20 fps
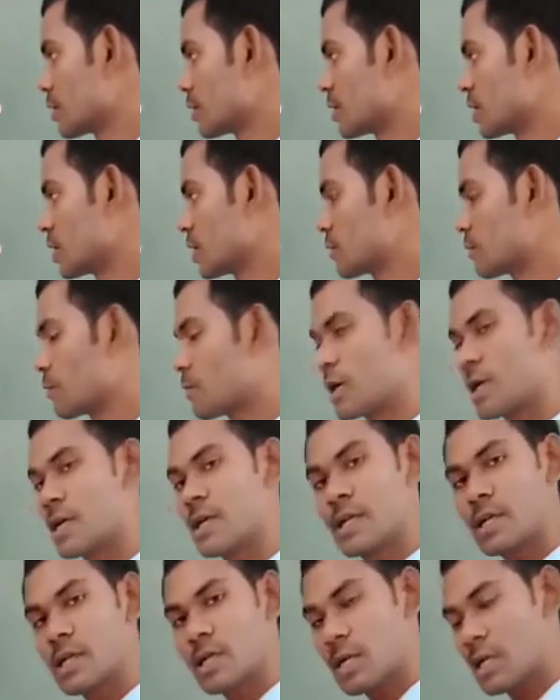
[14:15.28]
this
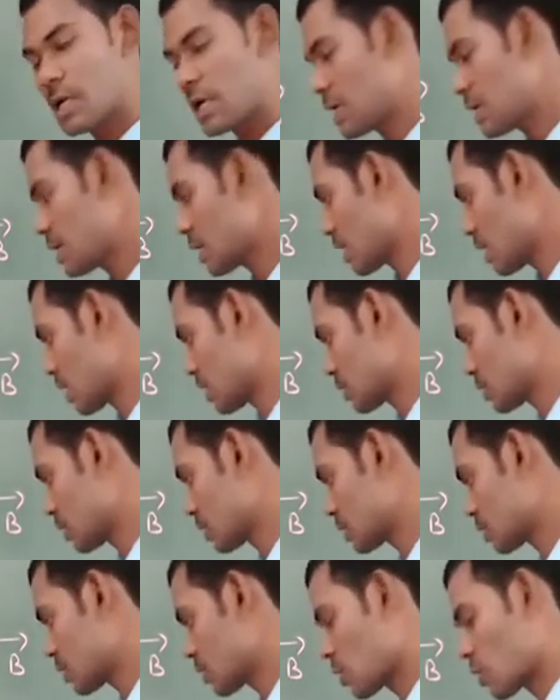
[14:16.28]
vertical line and
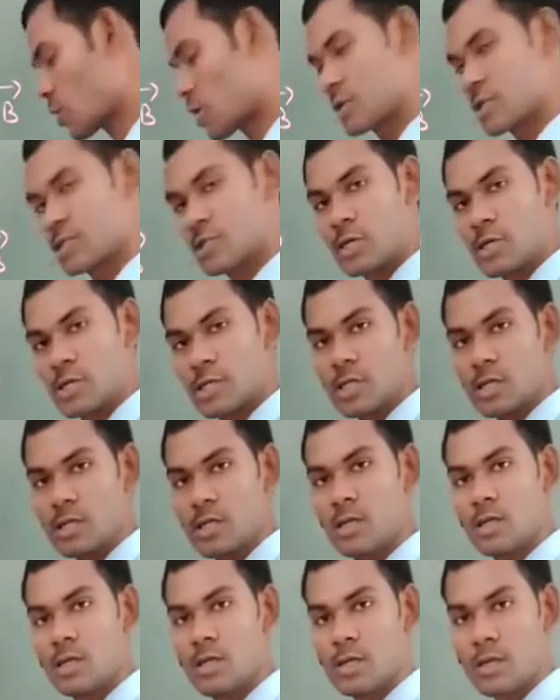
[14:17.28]
this
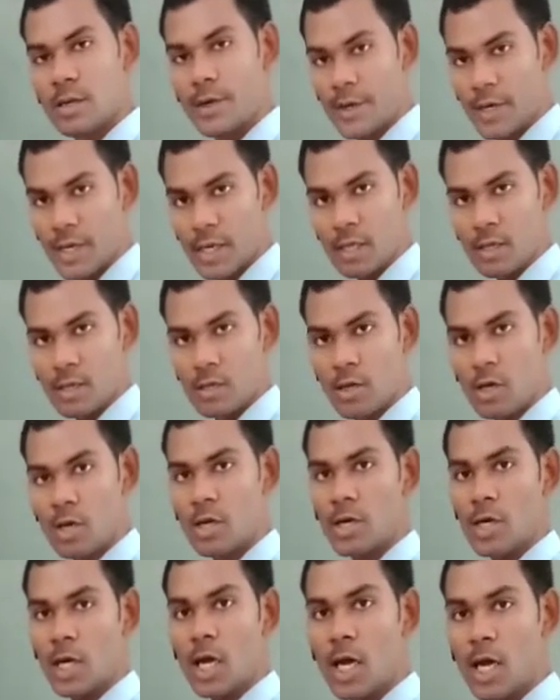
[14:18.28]
horizontal ray
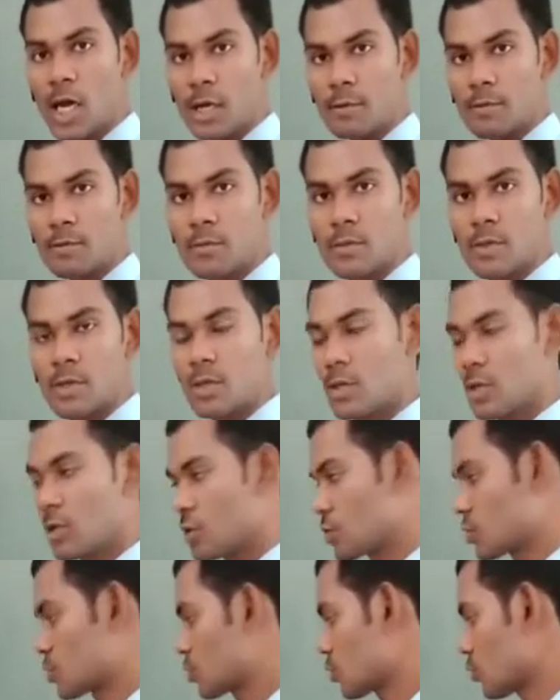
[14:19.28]
or arm,
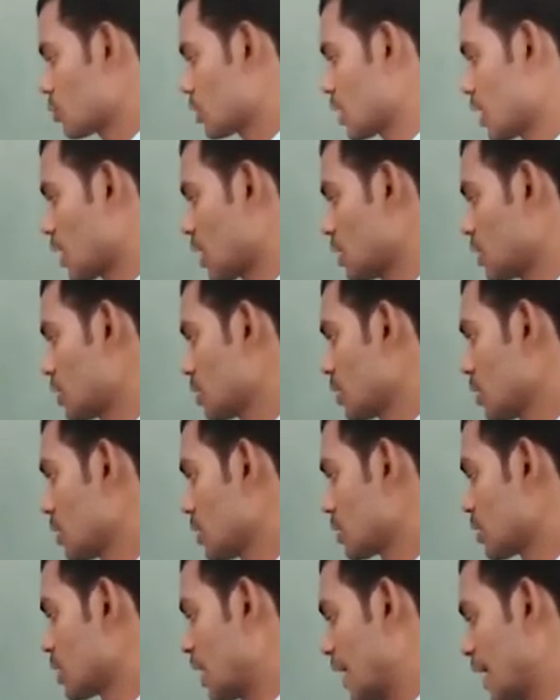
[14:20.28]
so
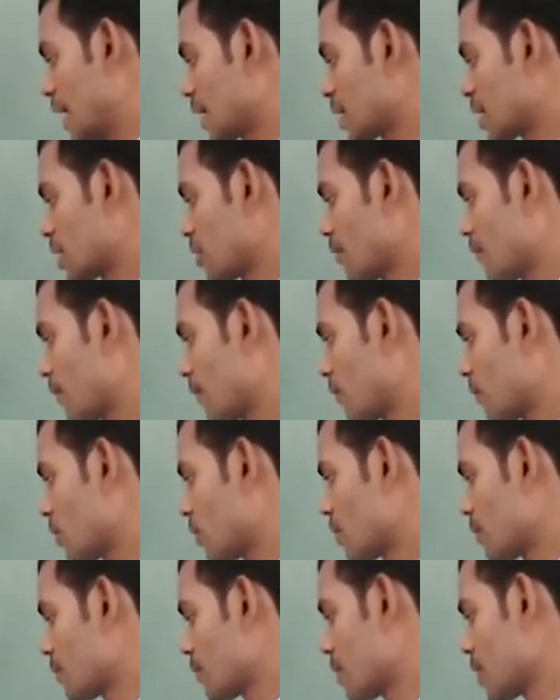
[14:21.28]
that the angle
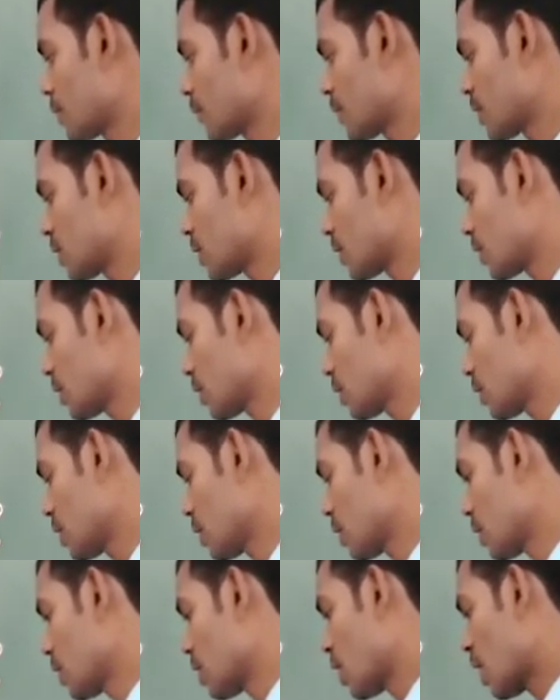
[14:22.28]
formed between
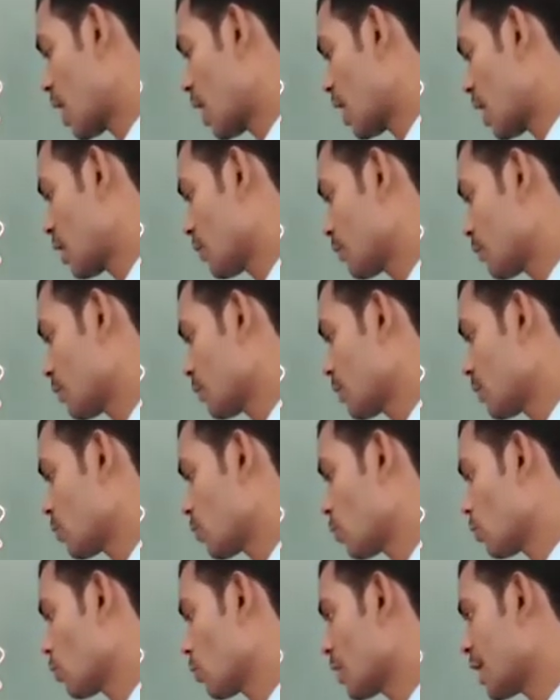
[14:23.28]
the arm
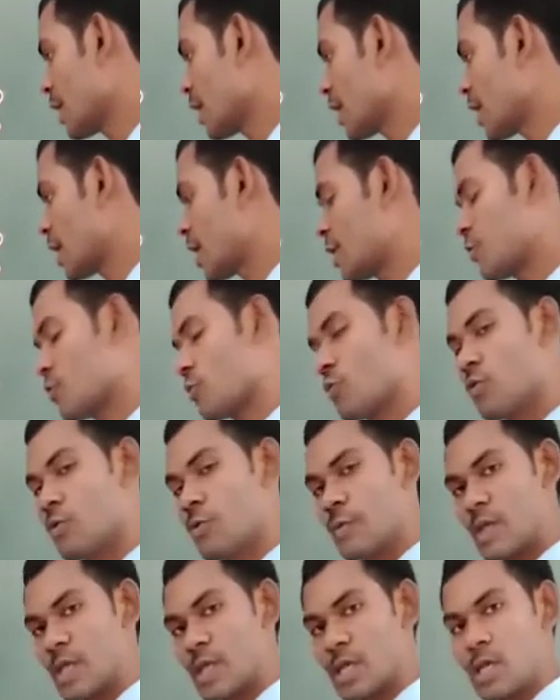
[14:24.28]
OA and
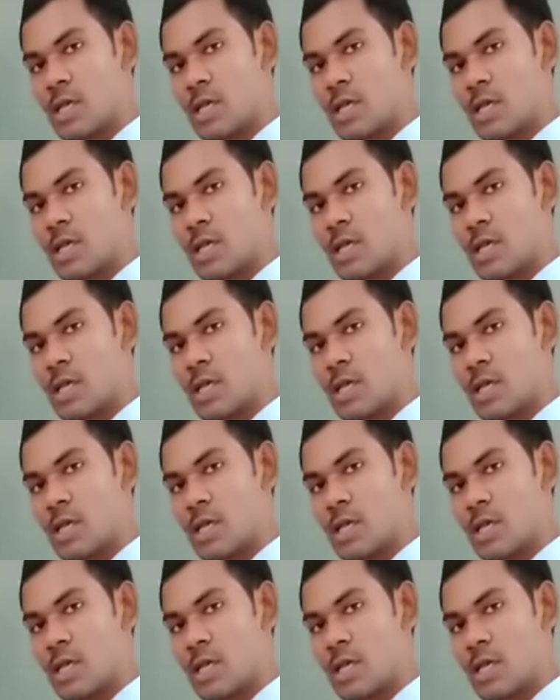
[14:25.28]
OB